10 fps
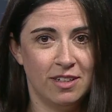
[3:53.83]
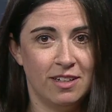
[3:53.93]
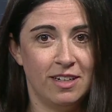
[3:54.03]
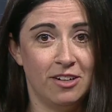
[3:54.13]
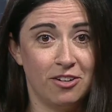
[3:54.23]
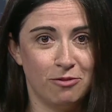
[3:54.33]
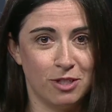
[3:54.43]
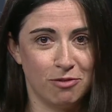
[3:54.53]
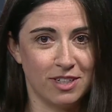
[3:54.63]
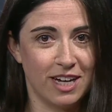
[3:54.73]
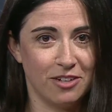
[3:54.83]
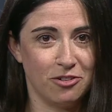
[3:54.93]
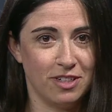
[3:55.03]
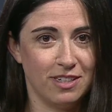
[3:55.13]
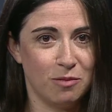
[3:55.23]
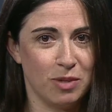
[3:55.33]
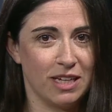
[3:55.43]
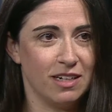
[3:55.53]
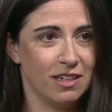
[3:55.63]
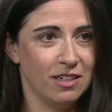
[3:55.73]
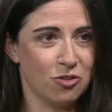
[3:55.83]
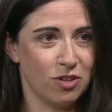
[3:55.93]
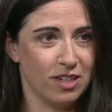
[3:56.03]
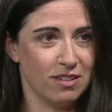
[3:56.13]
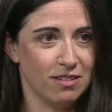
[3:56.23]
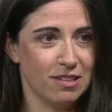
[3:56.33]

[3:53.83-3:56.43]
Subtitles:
a lot of different countries, beginning in Israel,